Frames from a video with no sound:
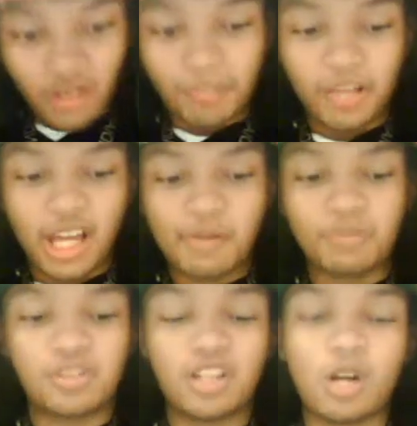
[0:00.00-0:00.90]
him to blame
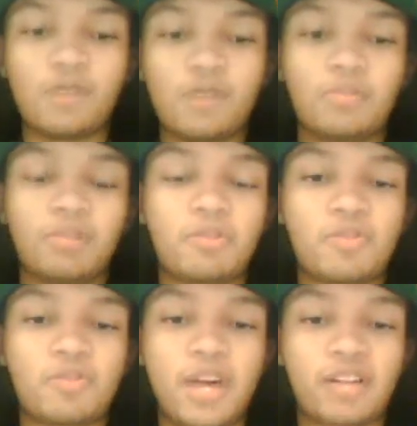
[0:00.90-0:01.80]
himself, and pretty
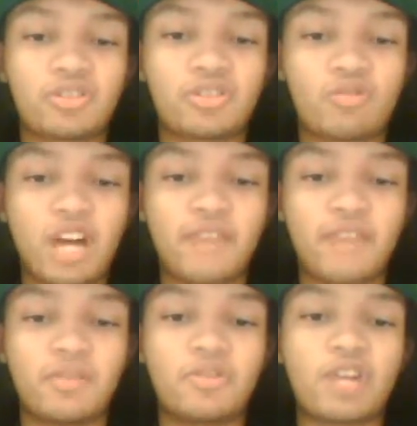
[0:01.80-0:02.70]
much Magnus
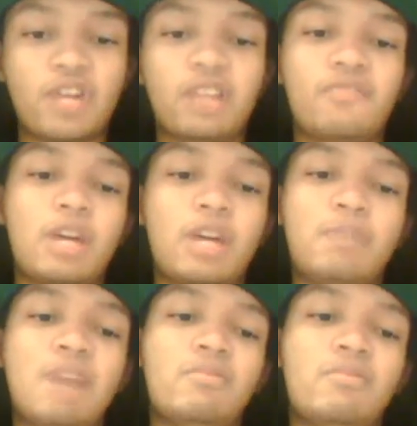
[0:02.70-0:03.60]
grabbed him and tried to fight
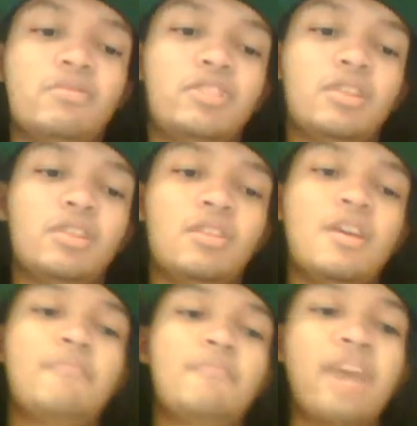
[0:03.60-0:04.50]
Bobby Roode until
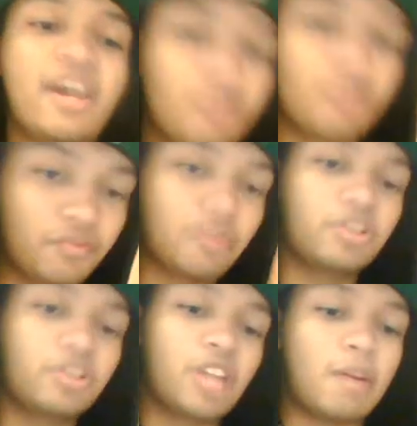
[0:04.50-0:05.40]
bad
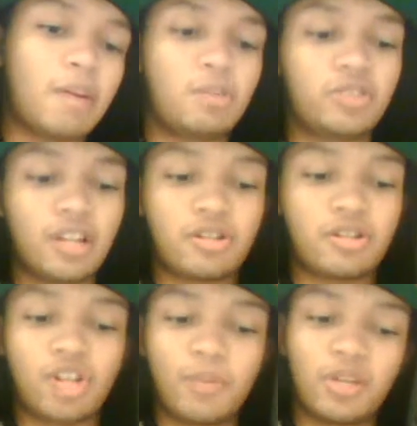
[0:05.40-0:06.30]
influence came up and started
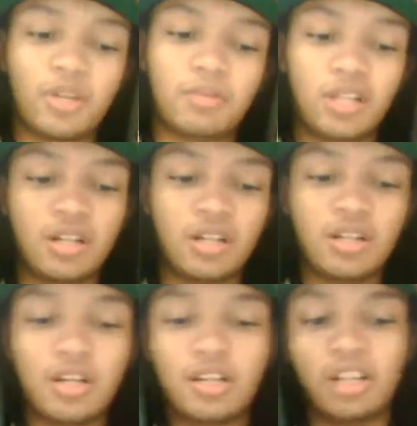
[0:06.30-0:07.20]
jumping him in.
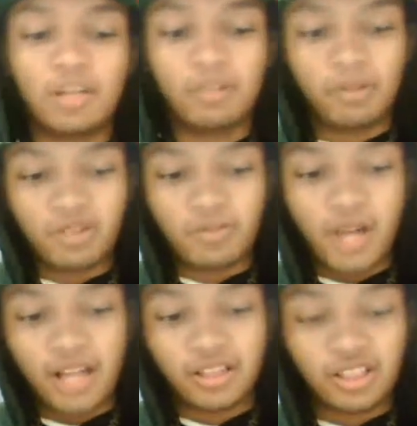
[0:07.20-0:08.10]
Then pretty much
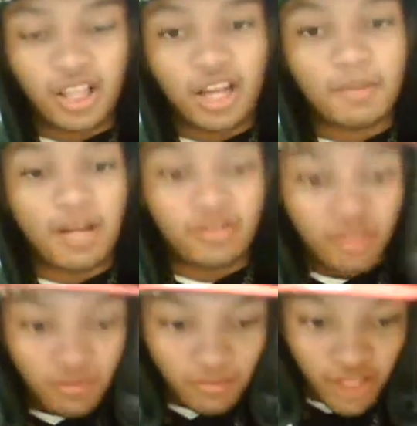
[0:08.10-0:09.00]
Magnus came out
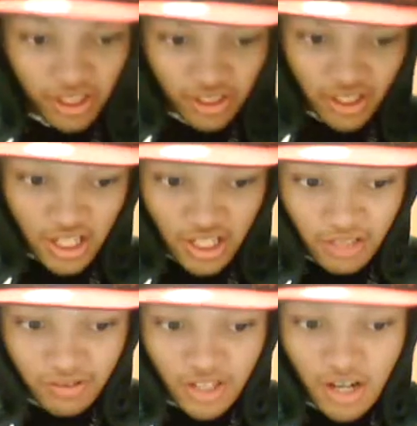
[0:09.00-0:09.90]
to the ring saying
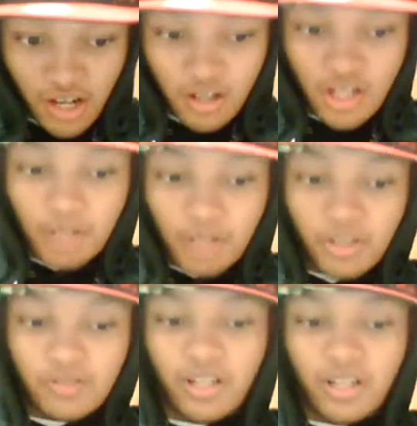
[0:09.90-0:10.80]
he was hurt, but
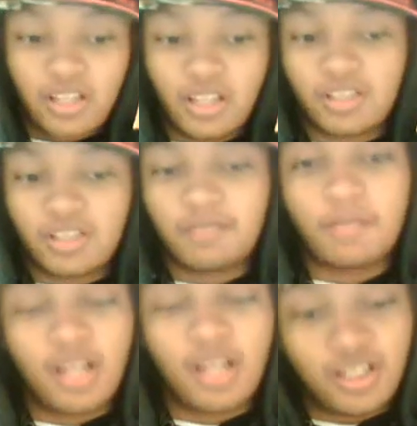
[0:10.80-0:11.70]
he's ready to kick some
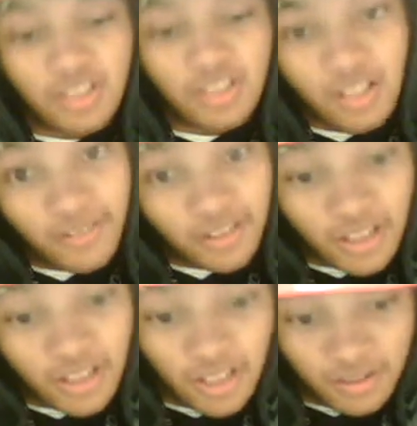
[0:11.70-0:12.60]
ass and
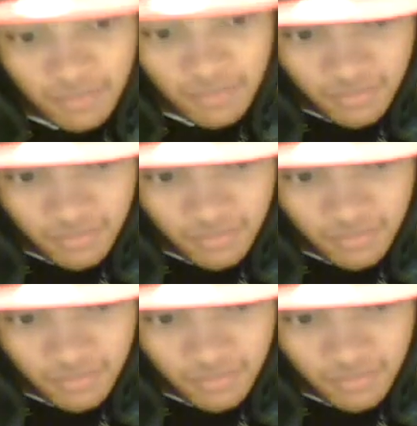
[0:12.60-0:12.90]
everything.